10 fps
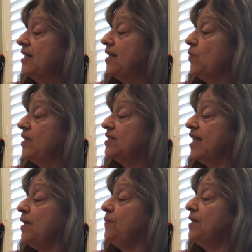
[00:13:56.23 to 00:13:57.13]
They would
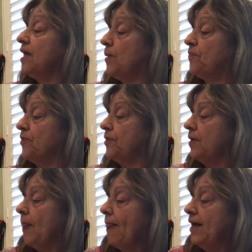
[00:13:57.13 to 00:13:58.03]
escape in comfort.
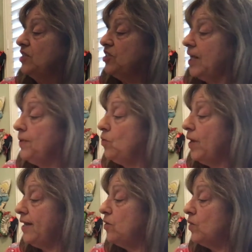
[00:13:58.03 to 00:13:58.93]
Jamie
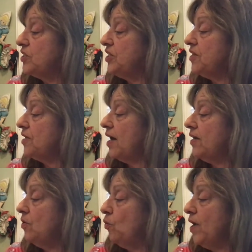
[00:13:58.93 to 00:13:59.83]
waited while she thought,
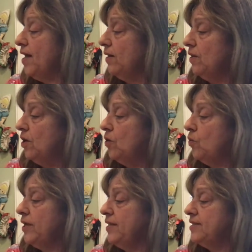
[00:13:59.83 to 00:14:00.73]
Well,
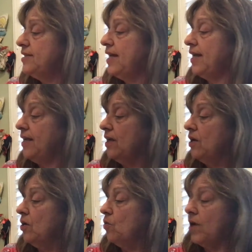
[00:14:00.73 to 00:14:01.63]
what do you say?
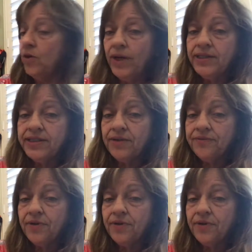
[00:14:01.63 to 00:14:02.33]
Want to wait until